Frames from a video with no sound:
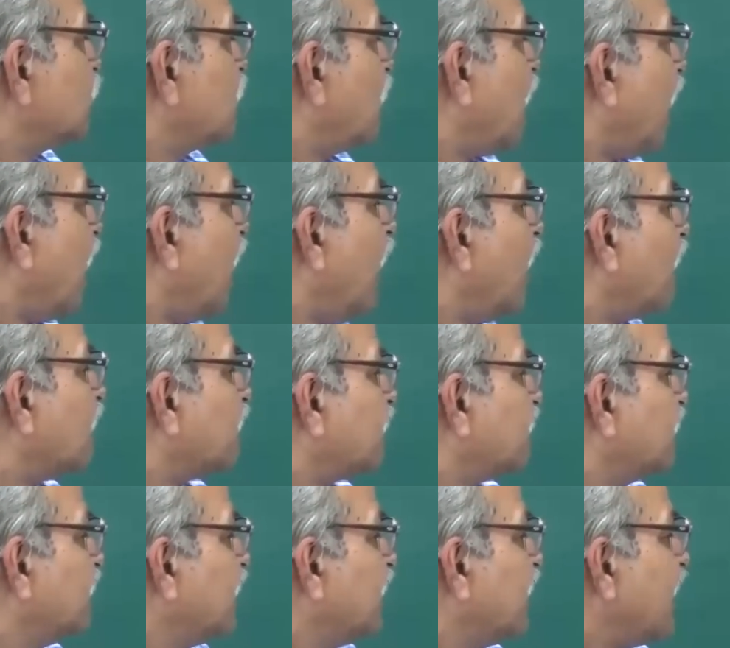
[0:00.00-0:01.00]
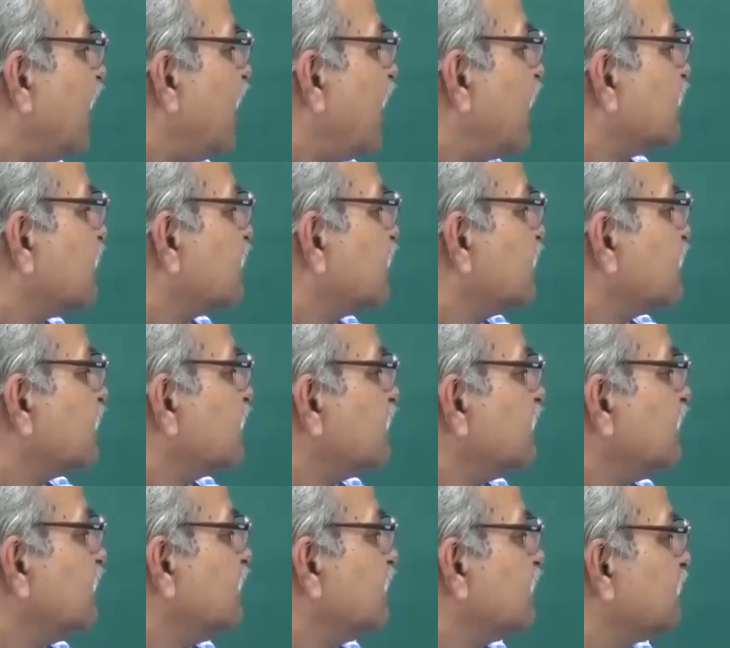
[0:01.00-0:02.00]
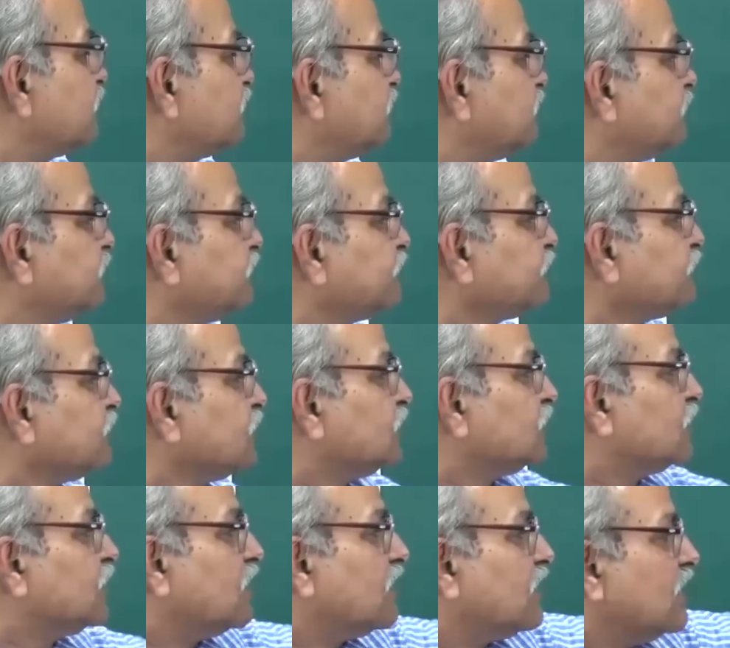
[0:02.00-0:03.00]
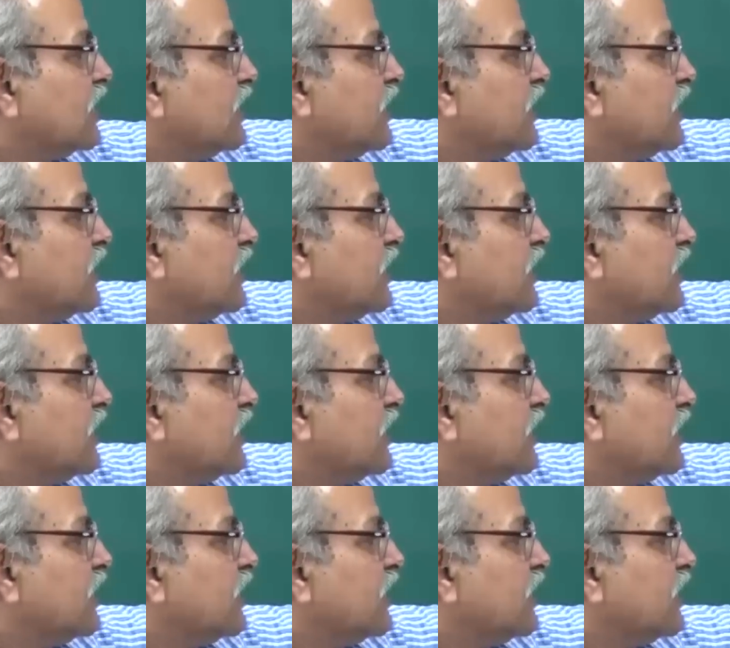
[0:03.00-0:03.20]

to half at this EF. So,